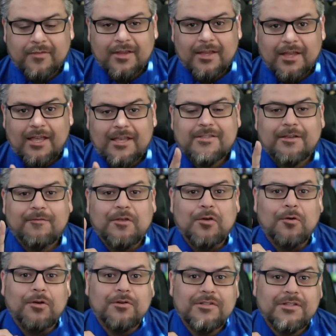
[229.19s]
is if
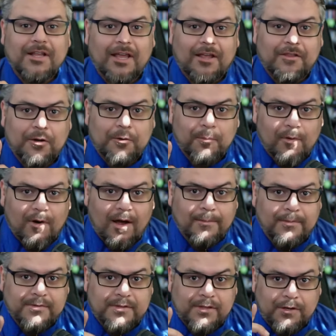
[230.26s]
you understand their
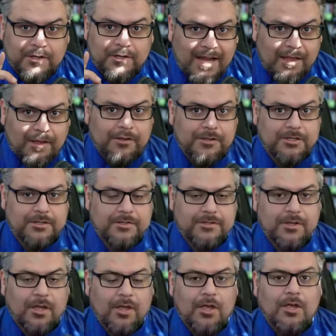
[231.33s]
problems and their
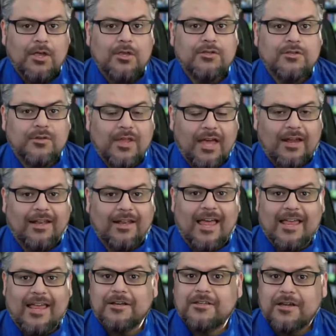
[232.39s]
challenges, so that
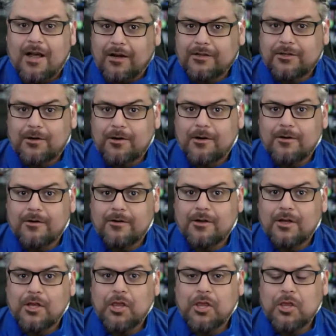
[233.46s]
like a doctor,
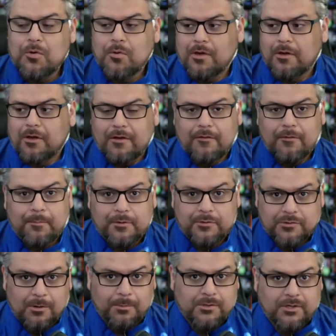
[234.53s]
you can give a
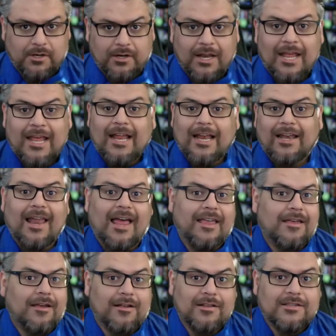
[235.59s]
prescription.
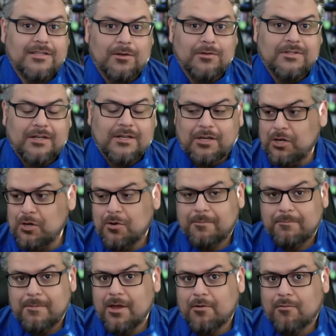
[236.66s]
Like a consultant, you
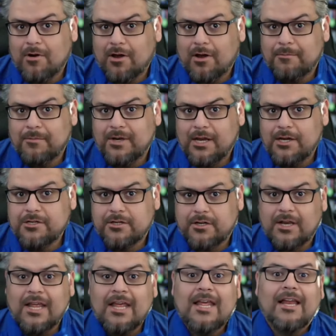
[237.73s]
can make a recommendation.
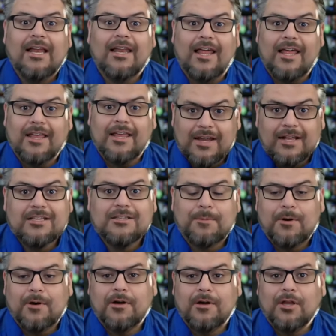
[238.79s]
Like an
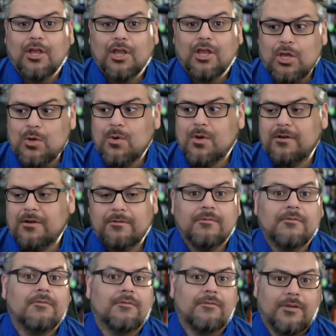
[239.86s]
expert, you
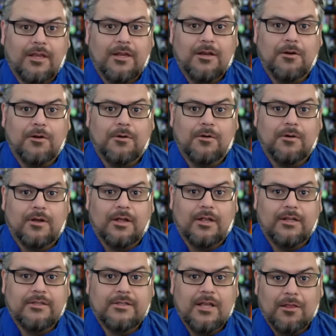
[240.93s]
can, tell
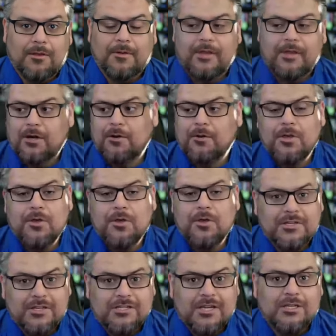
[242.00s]
them, you can
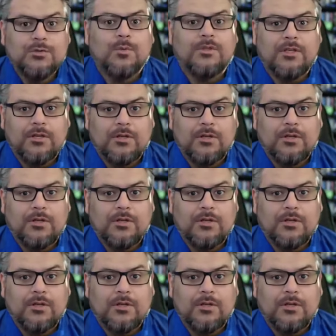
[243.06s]
suggest what to do